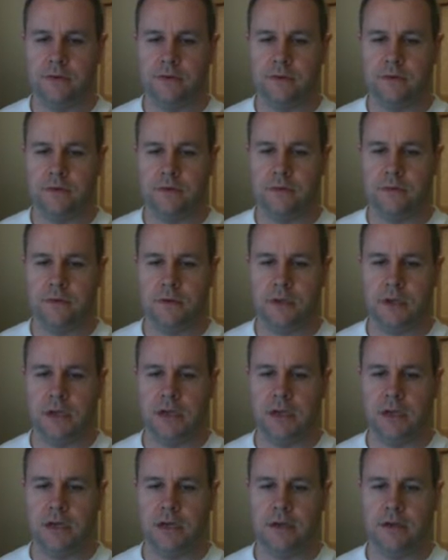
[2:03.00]
So
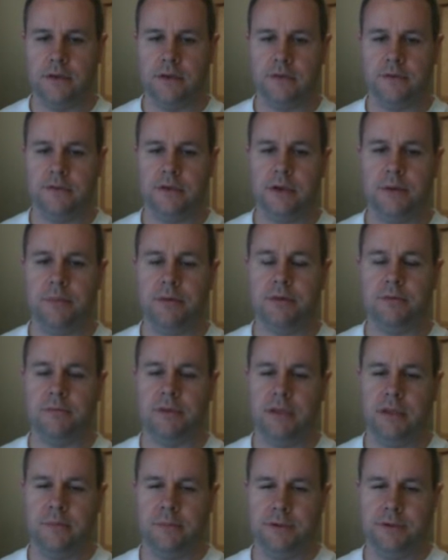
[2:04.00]
uh, you'll see I put them
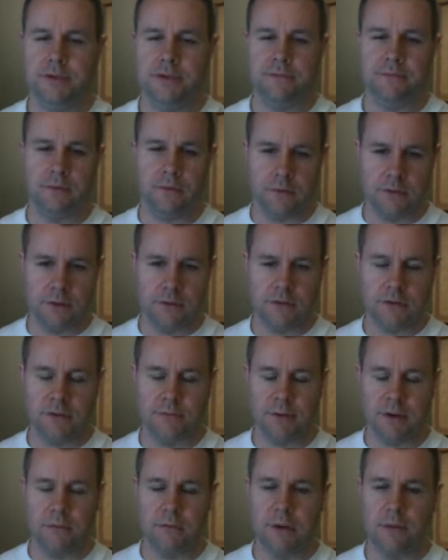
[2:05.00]
in the images folder
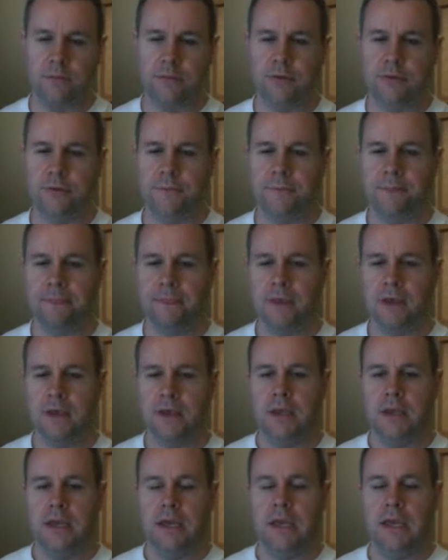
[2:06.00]
in my web root.
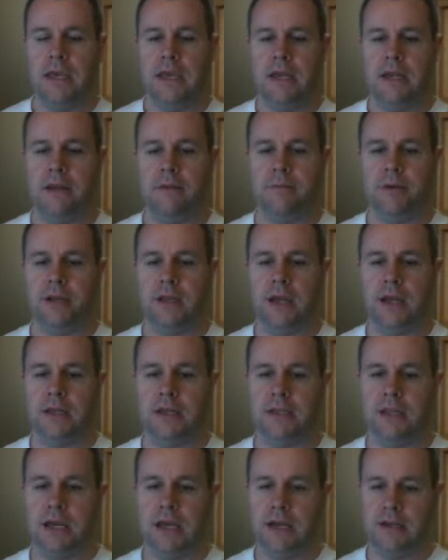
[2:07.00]
And I'm gonna add
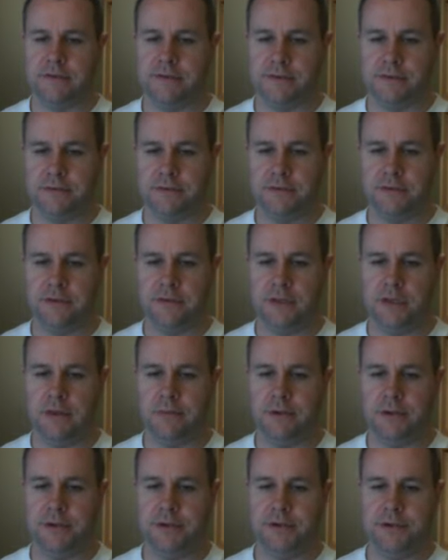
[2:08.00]
a class to the
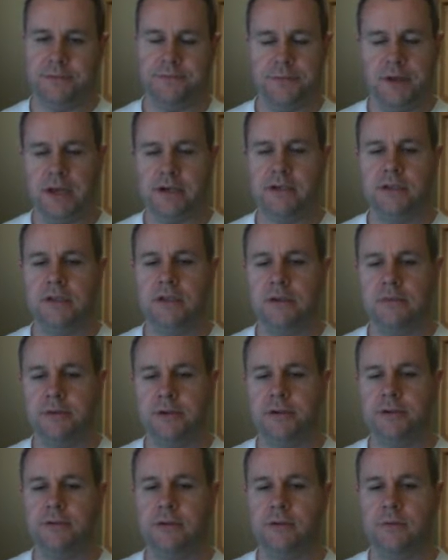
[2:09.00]
image. Actually, I'm
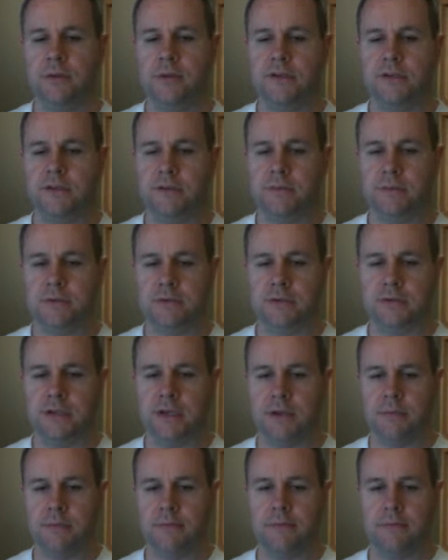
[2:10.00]
gonna show you what this image looks
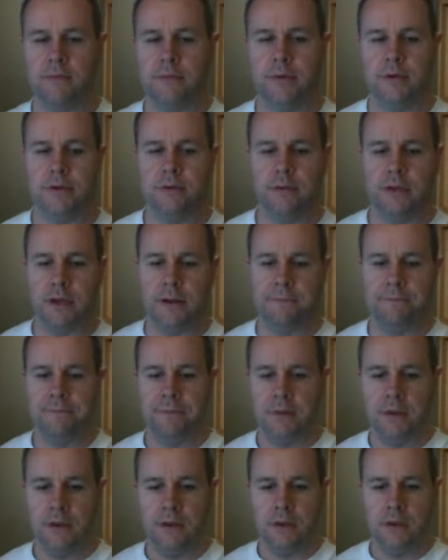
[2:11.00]
like before we do that.